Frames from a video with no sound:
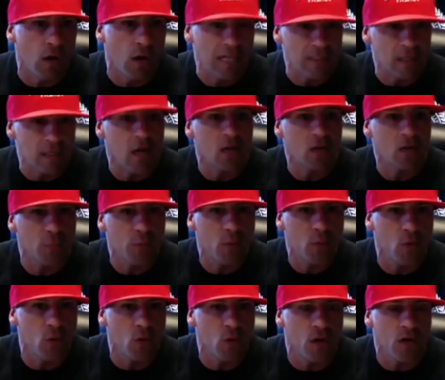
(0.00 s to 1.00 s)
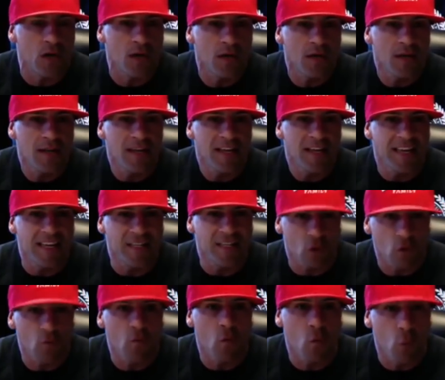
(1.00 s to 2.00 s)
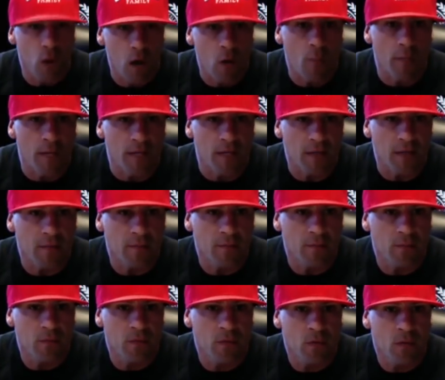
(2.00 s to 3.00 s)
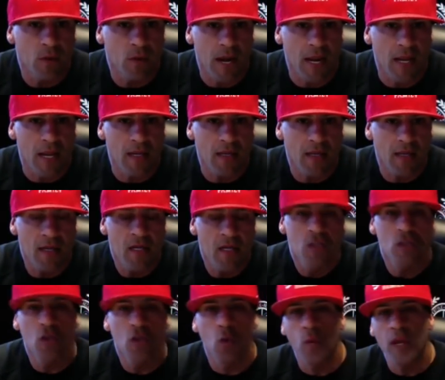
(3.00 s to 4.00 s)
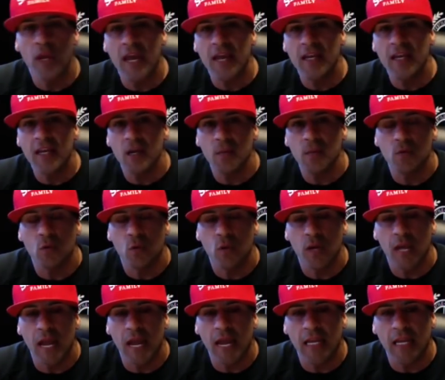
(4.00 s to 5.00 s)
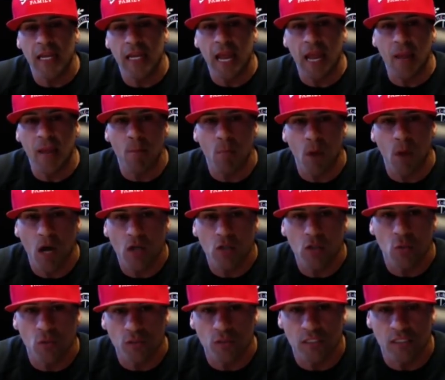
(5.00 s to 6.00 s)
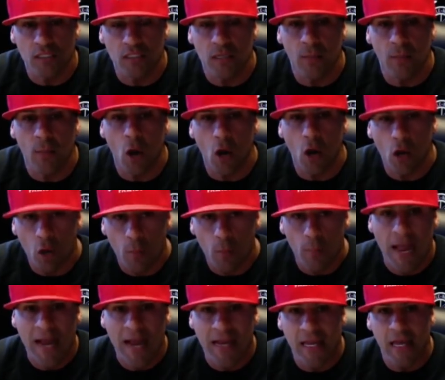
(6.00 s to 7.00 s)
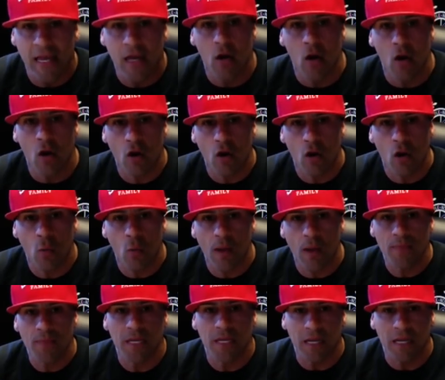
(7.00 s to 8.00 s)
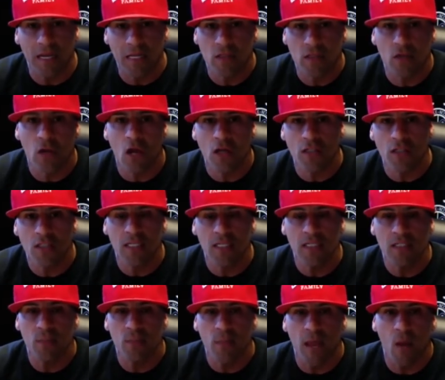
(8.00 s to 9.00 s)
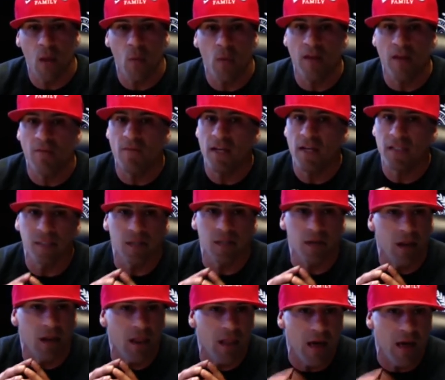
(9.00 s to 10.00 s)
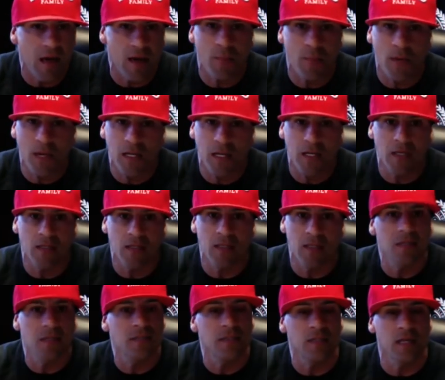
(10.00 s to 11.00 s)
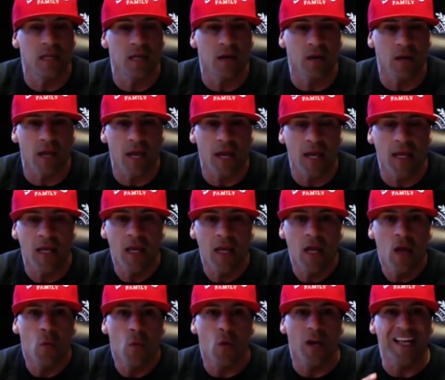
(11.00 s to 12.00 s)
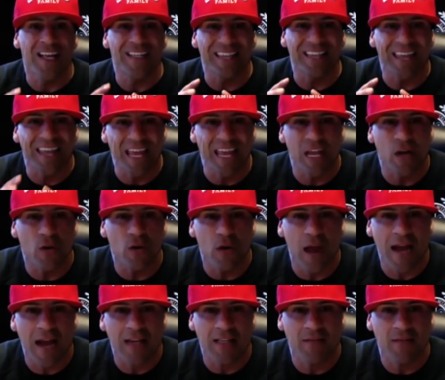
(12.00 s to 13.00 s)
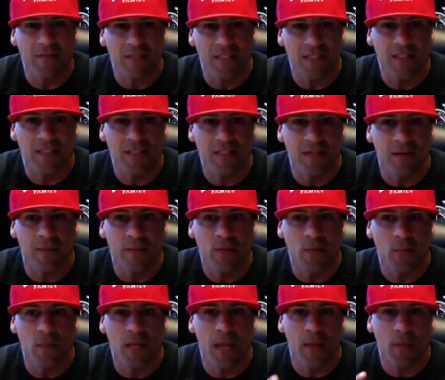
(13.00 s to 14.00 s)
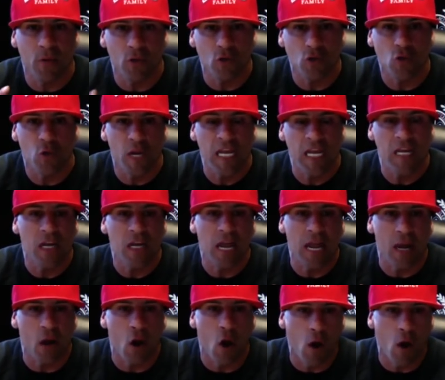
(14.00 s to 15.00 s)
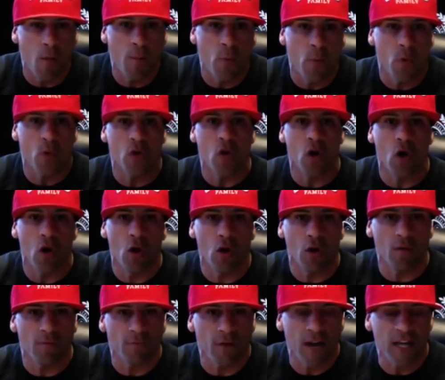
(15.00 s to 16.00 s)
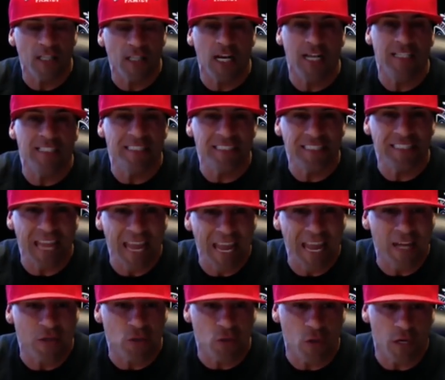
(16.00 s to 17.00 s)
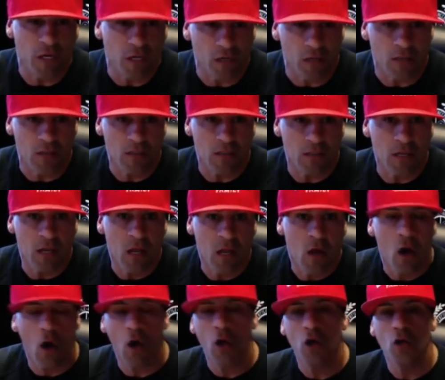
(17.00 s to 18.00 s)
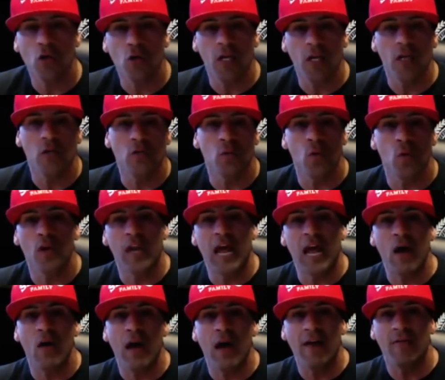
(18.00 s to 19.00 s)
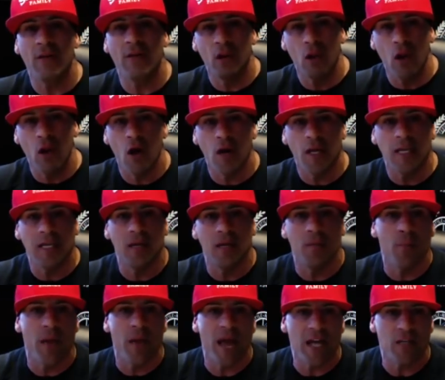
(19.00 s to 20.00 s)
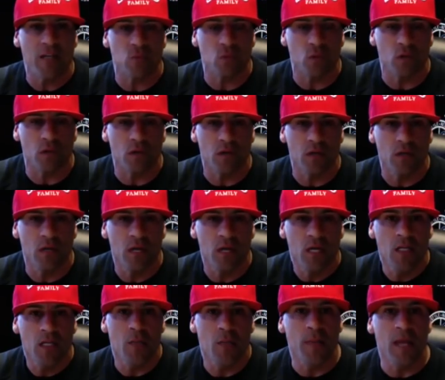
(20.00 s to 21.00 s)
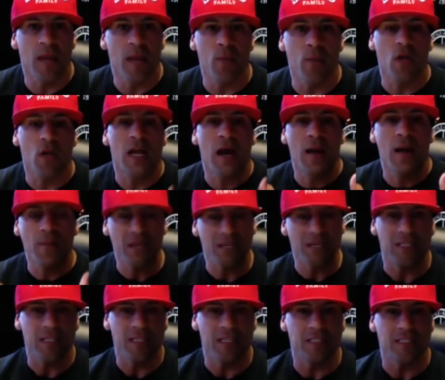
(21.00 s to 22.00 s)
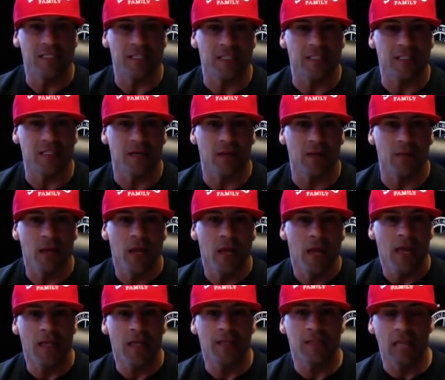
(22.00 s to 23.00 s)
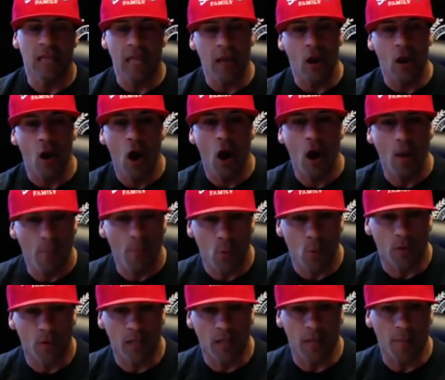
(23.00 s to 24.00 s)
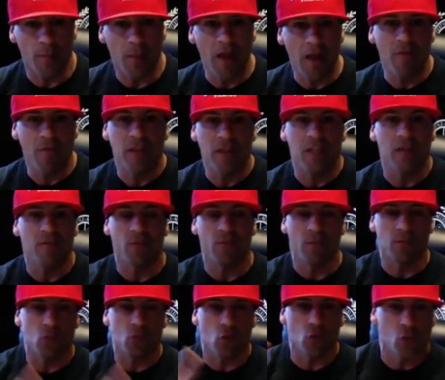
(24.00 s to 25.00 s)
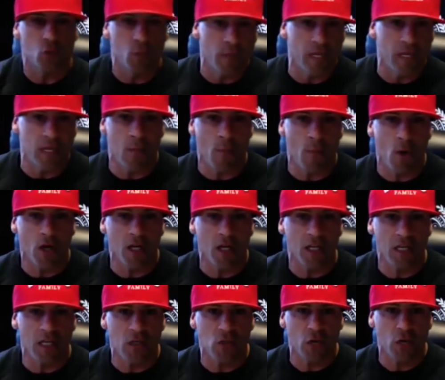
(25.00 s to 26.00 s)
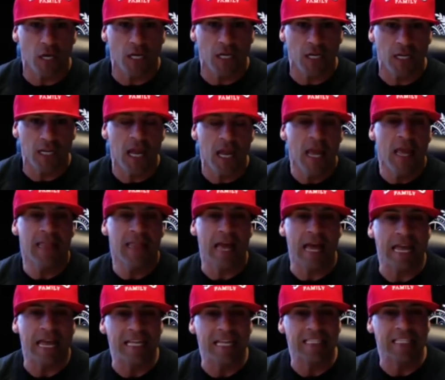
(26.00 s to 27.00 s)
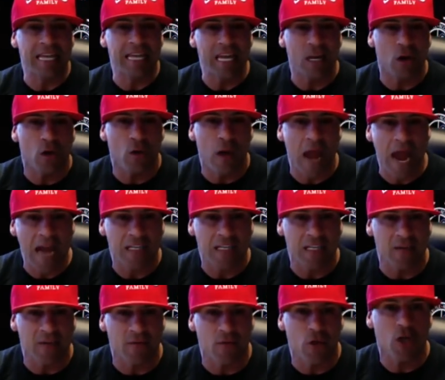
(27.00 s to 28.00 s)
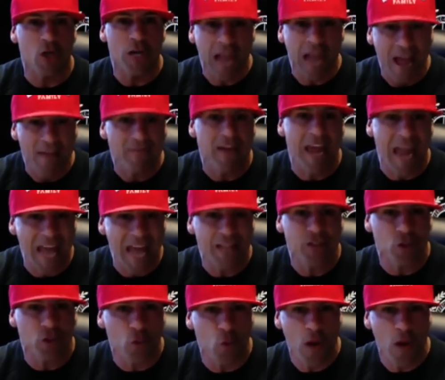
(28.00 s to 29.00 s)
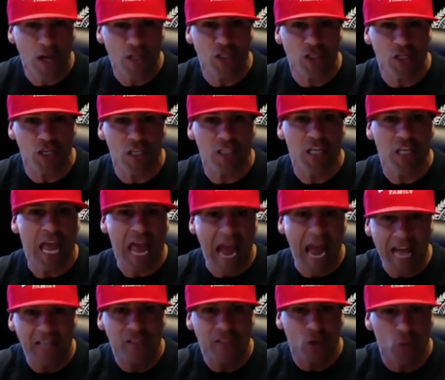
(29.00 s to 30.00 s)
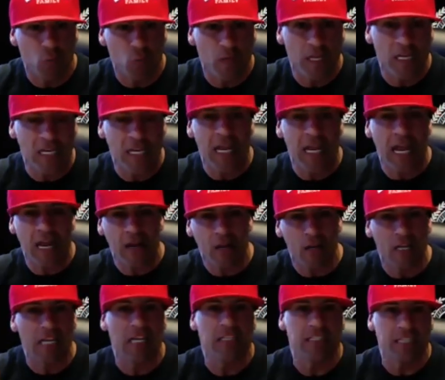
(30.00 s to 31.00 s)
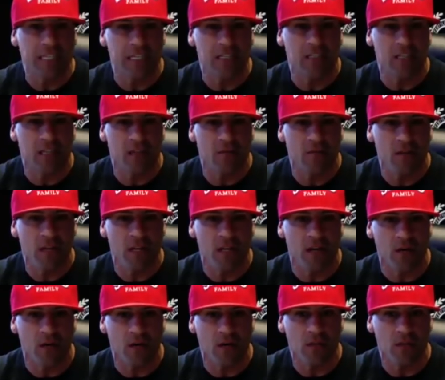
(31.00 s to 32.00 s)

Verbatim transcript: an entrepreneur, is overwhelming, right? So we ended up creating a module system on our back end, on our website, gets launched this May. We invested a lot of money into this thing, okay? Where it's an interactive system to be able to train and onboard all our franchises and trainers. All our trainers will now have a login and password to be able to come into the system and, and onboard them. Everything from social media marketing training that is interactive. They're going to have to answer questions as they're reading and listening to the videos.